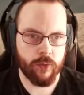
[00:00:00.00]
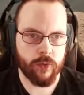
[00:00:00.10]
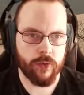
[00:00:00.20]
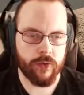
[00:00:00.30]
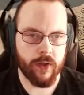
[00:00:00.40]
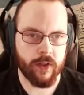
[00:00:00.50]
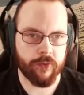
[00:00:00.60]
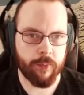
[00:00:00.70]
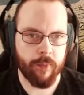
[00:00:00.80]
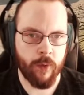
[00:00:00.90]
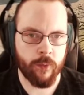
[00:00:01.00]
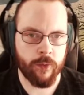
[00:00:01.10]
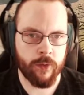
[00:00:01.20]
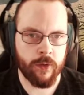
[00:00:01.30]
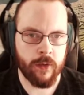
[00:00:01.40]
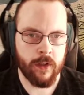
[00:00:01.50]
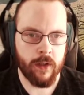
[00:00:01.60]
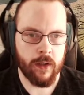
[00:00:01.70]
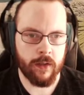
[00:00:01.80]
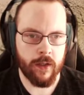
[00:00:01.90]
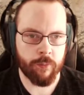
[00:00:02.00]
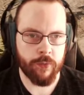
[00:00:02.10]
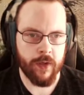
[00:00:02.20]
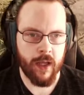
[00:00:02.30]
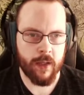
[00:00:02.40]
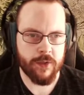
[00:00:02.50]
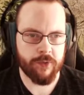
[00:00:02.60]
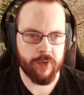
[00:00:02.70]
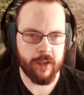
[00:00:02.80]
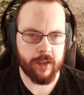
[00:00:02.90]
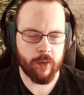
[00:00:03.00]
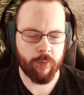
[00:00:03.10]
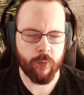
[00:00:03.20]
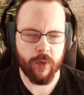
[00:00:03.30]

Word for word: to the side of the mountain, and then perhaps fill it up